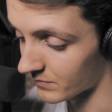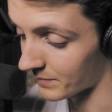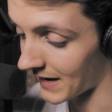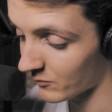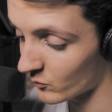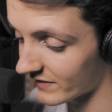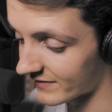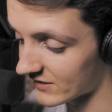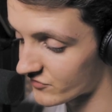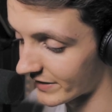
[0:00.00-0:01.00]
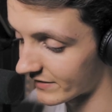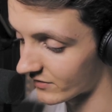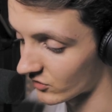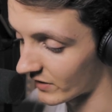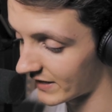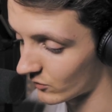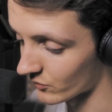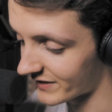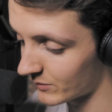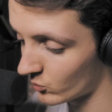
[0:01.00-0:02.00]
But perhaps we exaggerate the grey
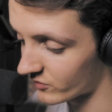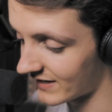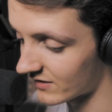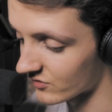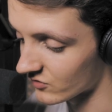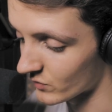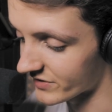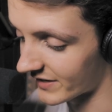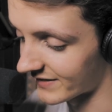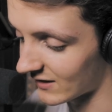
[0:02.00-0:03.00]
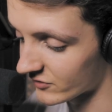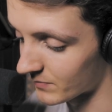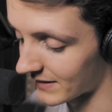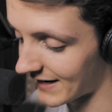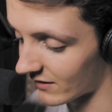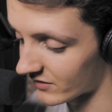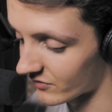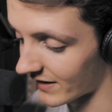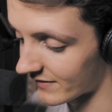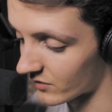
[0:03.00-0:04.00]
or sable tinge which undoubtedly
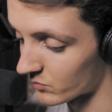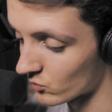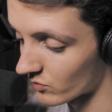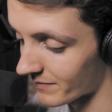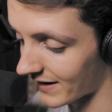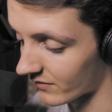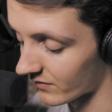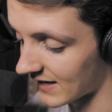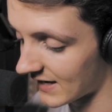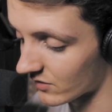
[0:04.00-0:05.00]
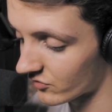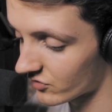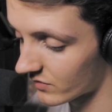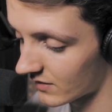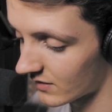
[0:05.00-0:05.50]
characterised the mood and manners of the age.